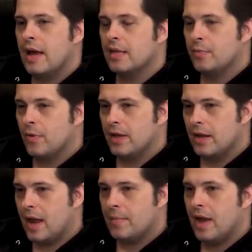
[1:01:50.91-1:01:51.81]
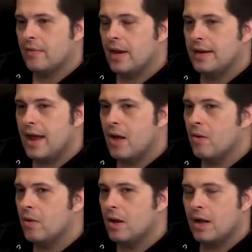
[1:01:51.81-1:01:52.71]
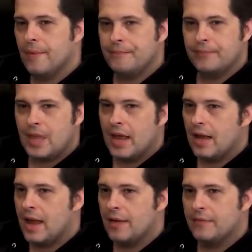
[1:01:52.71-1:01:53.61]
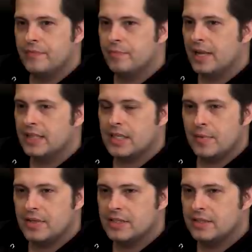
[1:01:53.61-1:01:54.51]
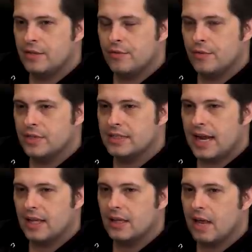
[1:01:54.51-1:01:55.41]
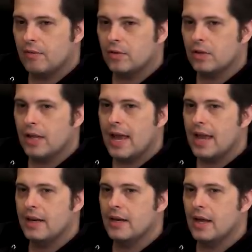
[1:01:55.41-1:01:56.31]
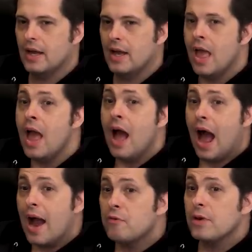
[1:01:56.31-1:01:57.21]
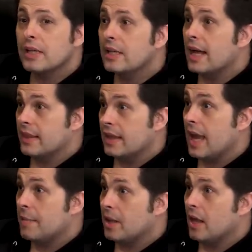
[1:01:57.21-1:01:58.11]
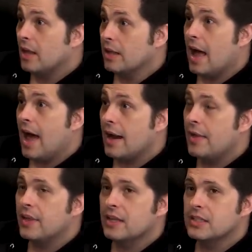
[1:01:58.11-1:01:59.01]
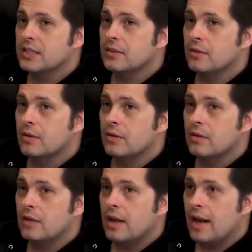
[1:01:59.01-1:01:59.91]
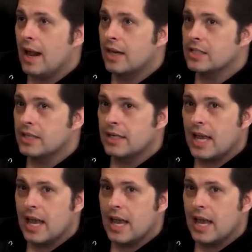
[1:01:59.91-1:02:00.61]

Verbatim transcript: at the point I'm at right now, I, I played some of this through the second level, and uh, I really like the game a, a yeah. lot. I think it's an excellent